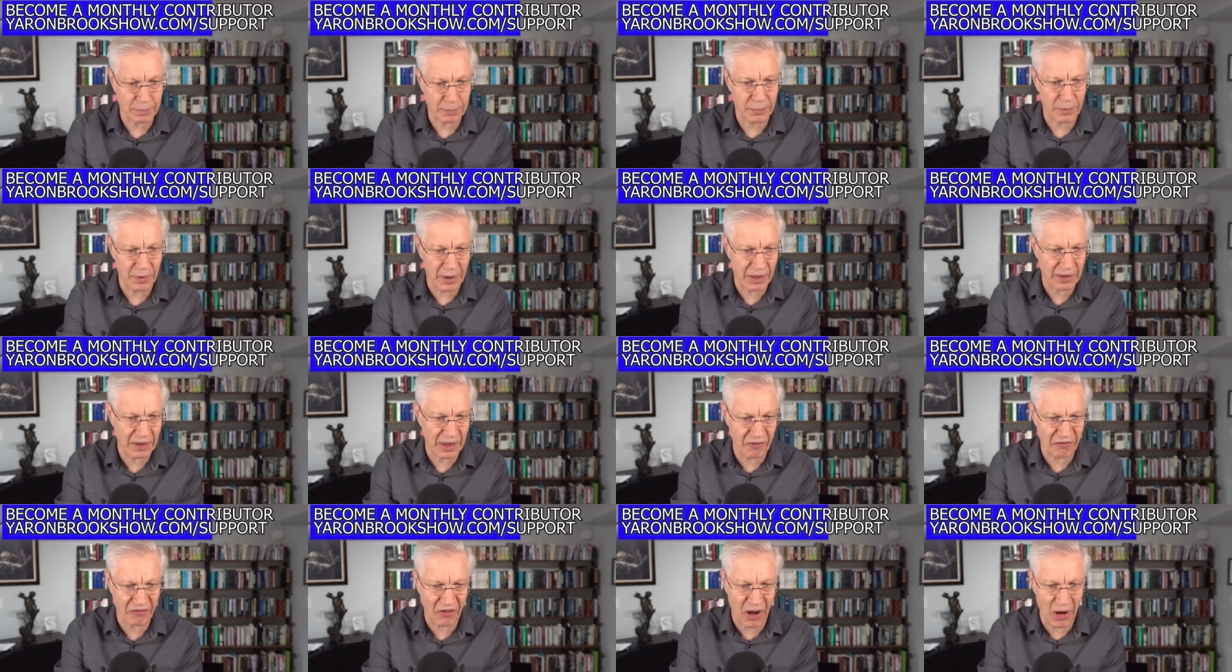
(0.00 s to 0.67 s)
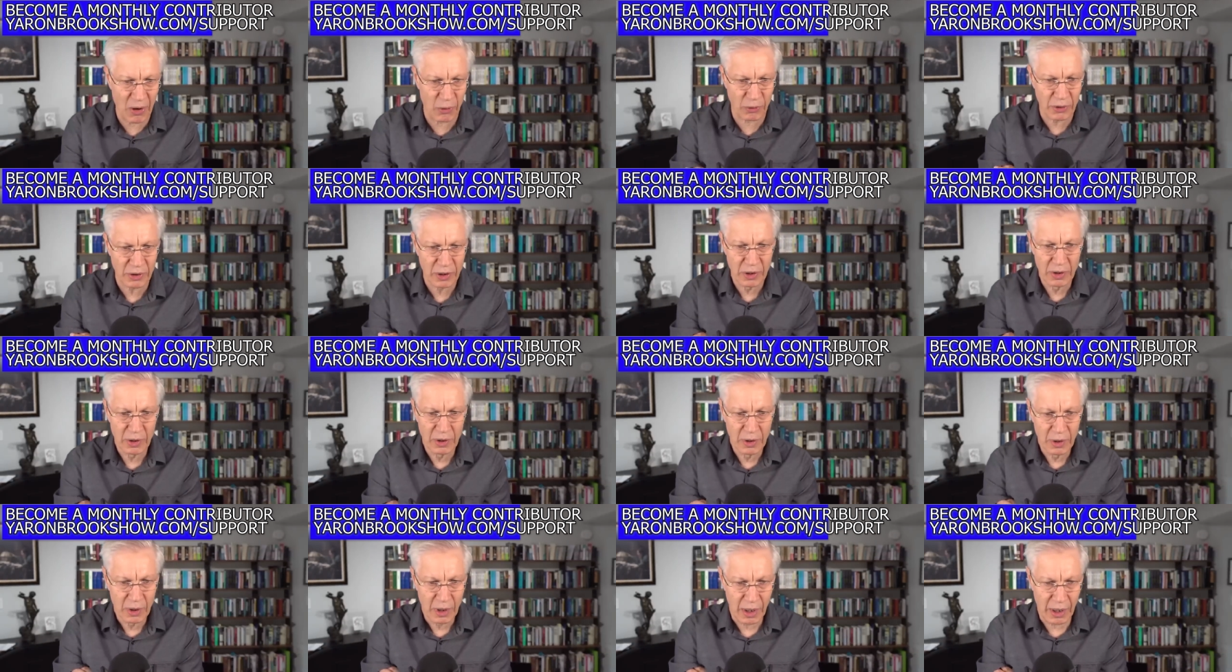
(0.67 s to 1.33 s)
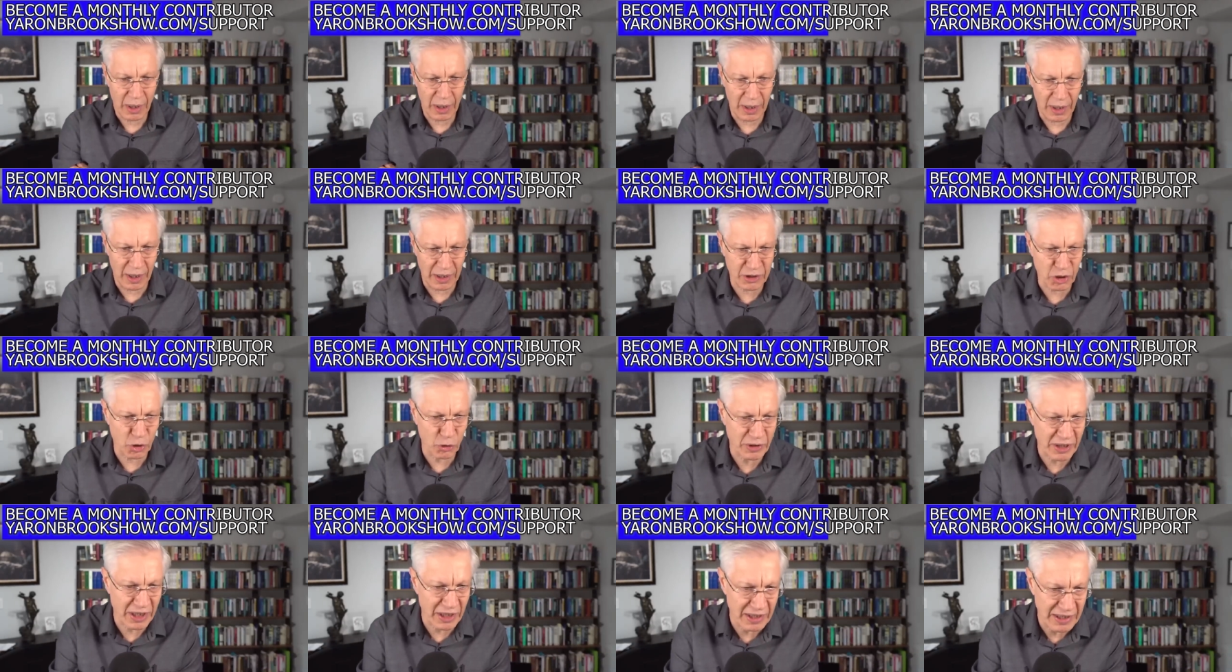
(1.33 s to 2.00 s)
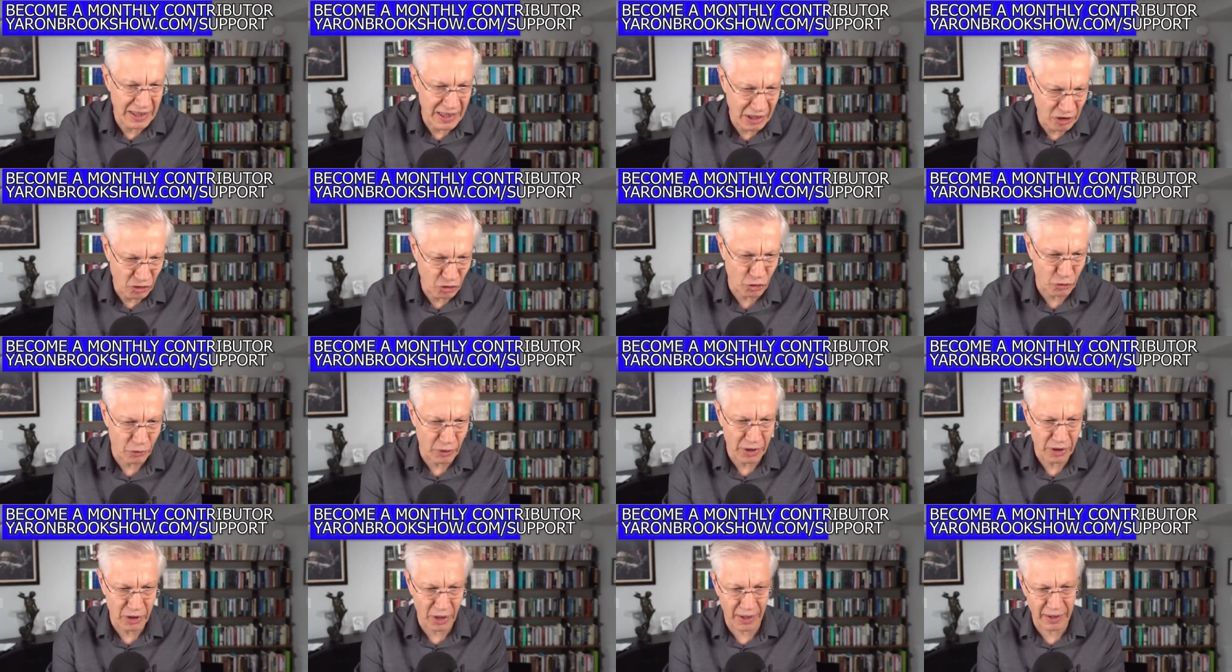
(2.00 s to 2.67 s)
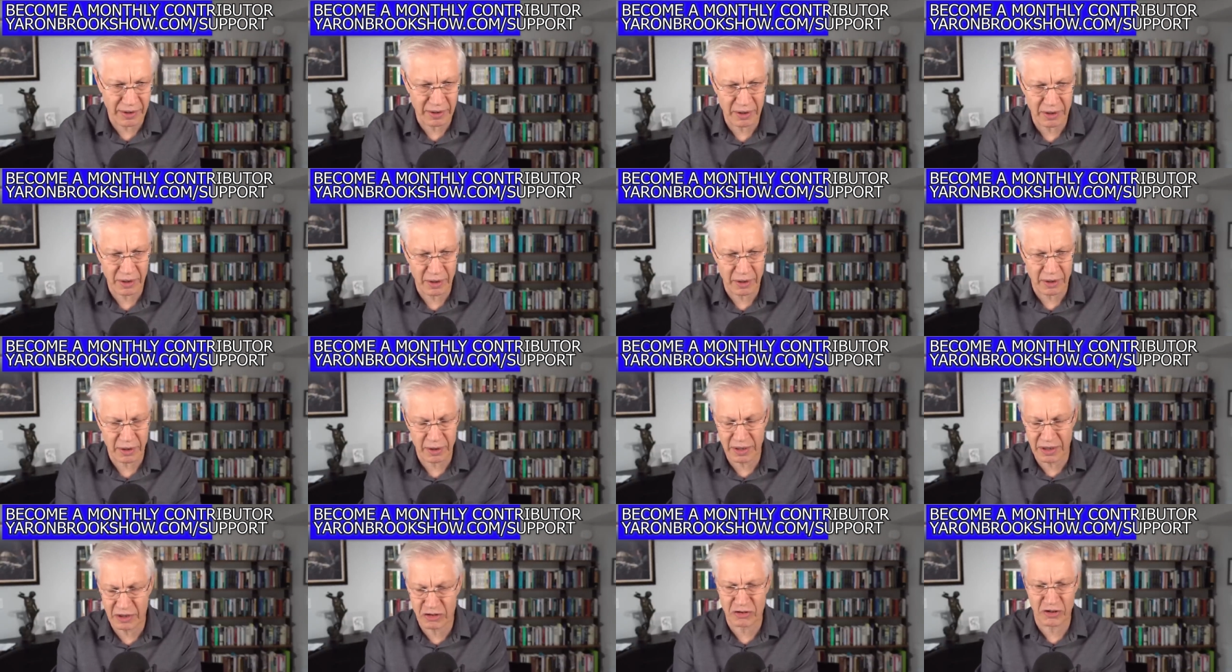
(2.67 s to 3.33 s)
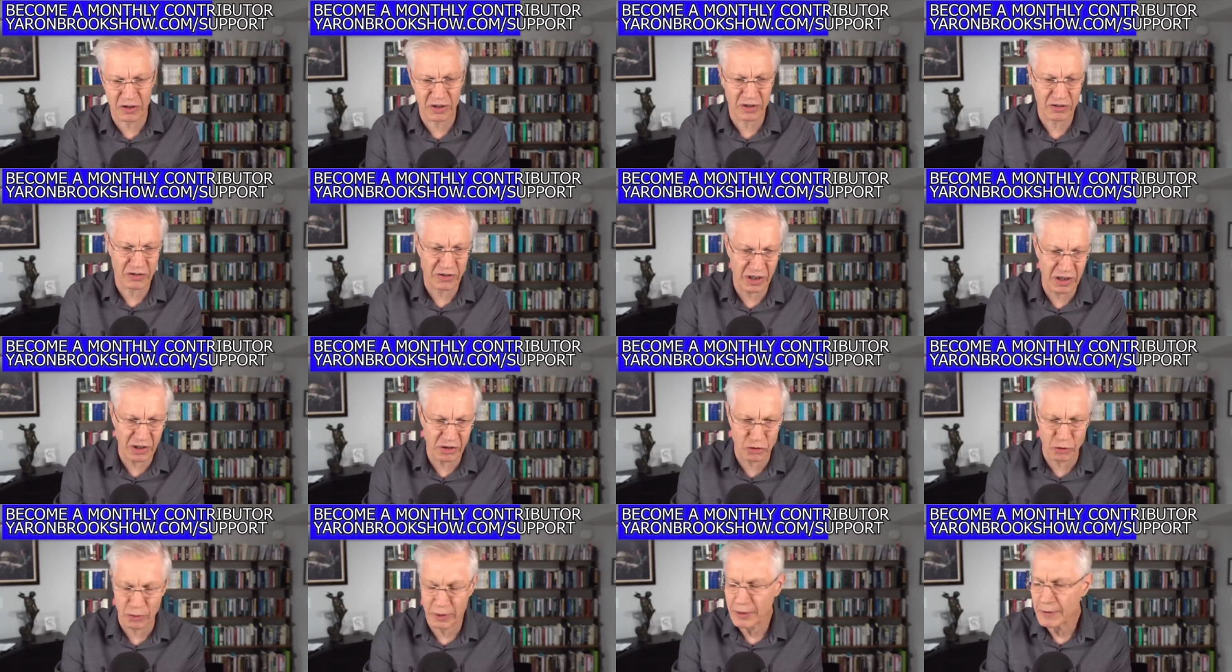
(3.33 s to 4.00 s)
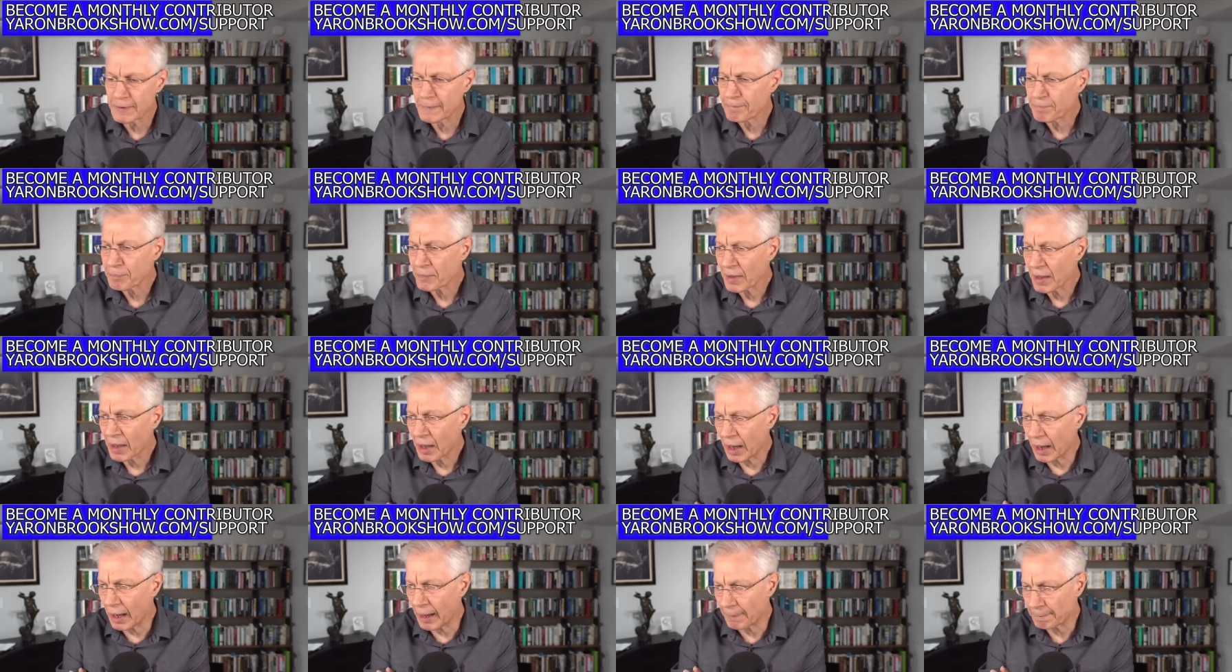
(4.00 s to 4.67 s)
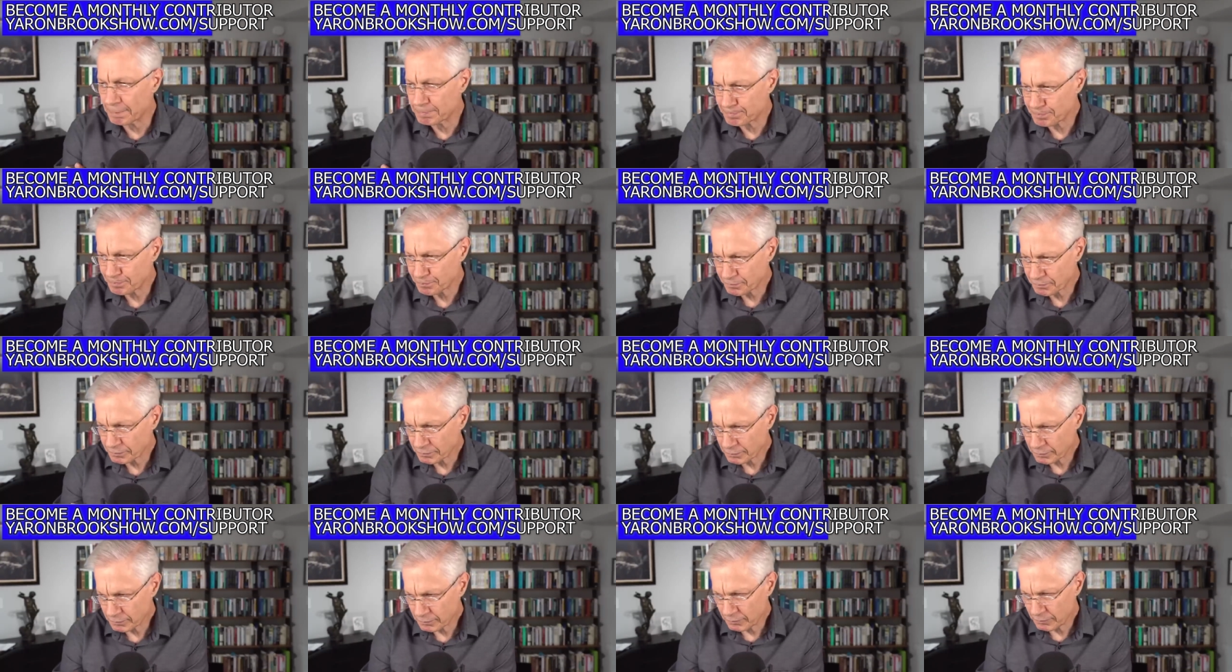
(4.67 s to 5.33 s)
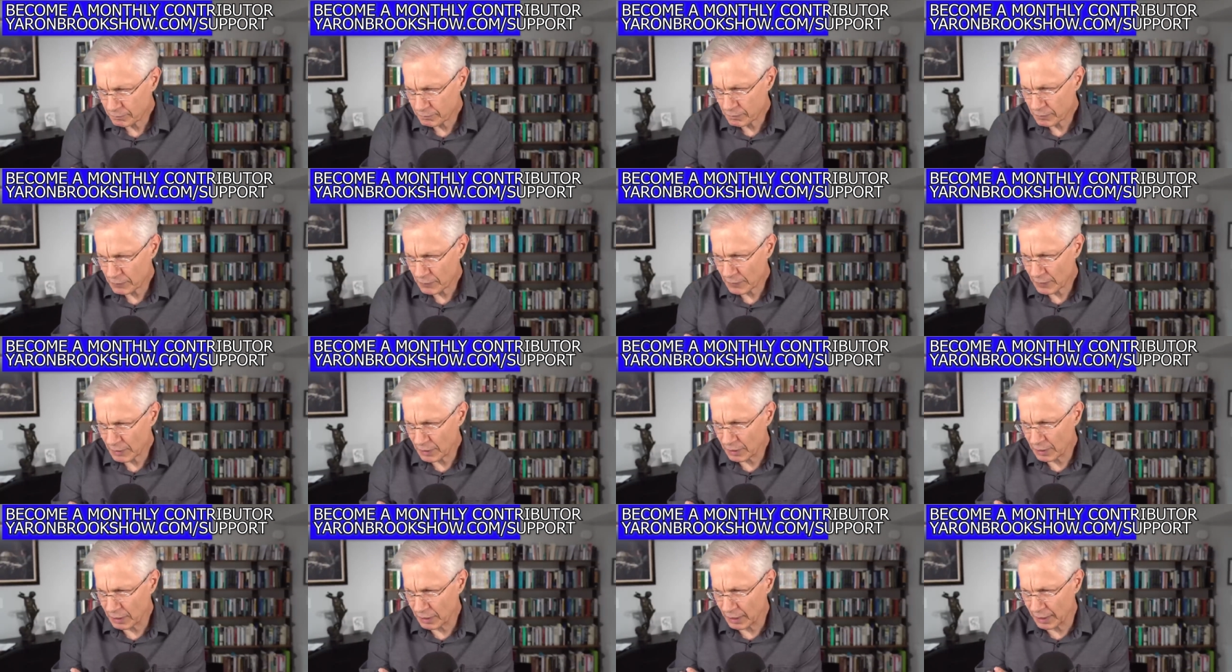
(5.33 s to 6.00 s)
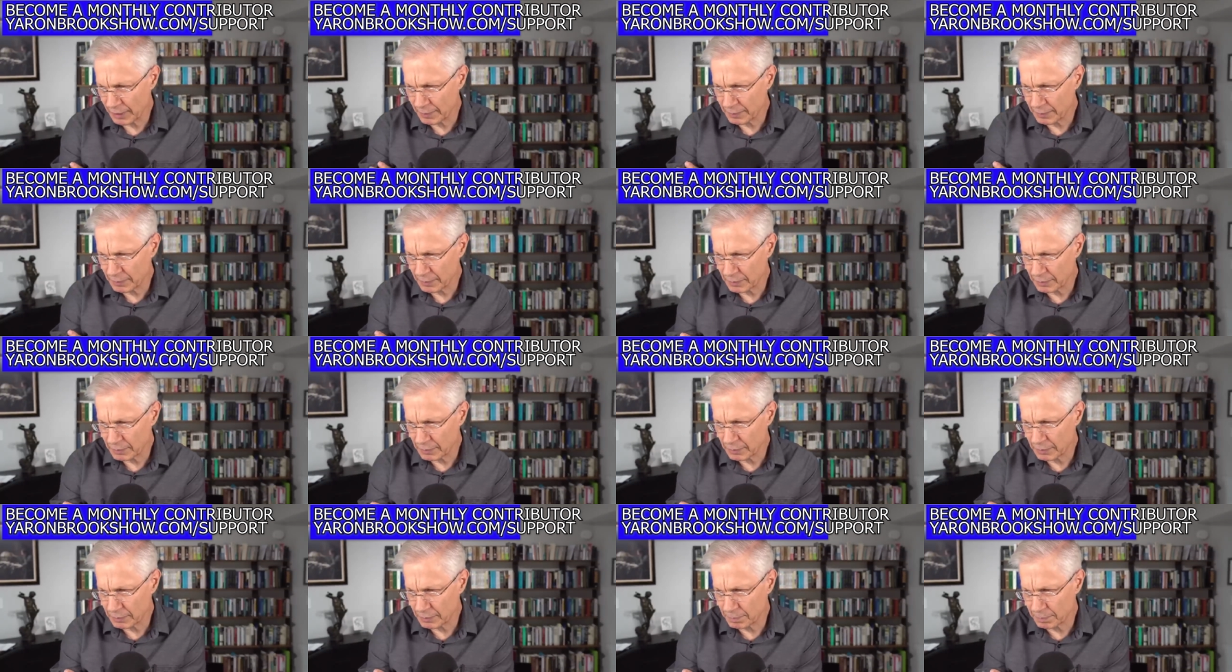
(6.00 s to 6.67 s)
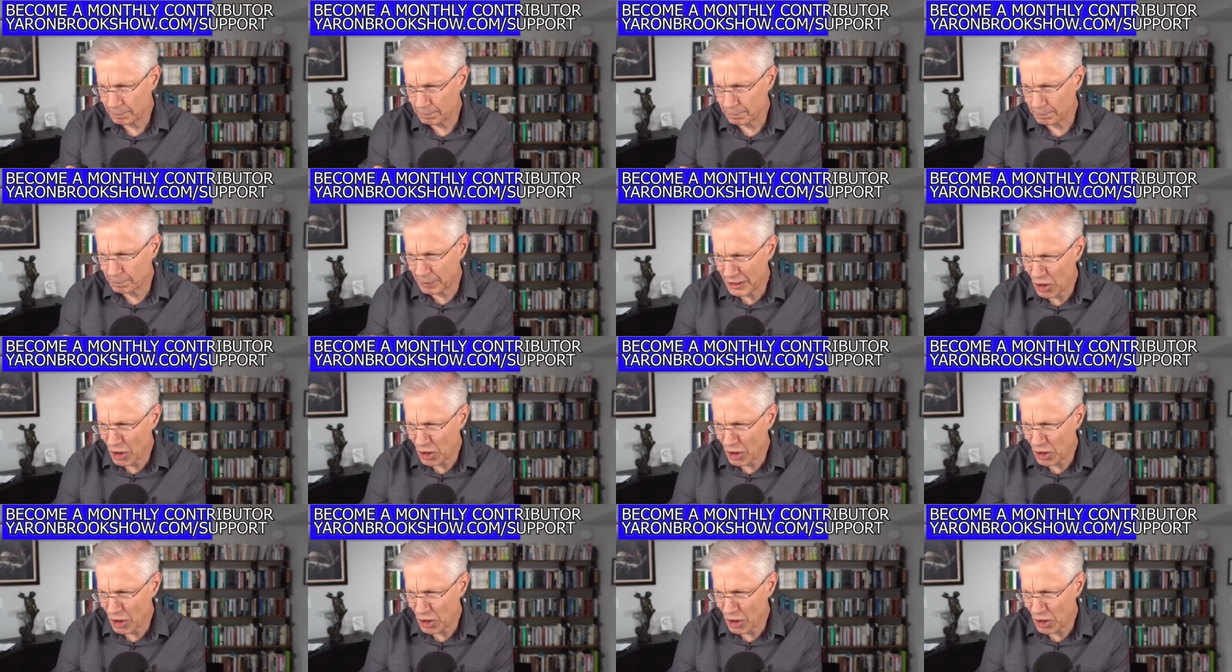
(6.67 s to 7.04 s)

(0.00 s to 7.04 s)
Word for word: they, they found acute kidney injury, not uh, incidents, injury. Um, uh, but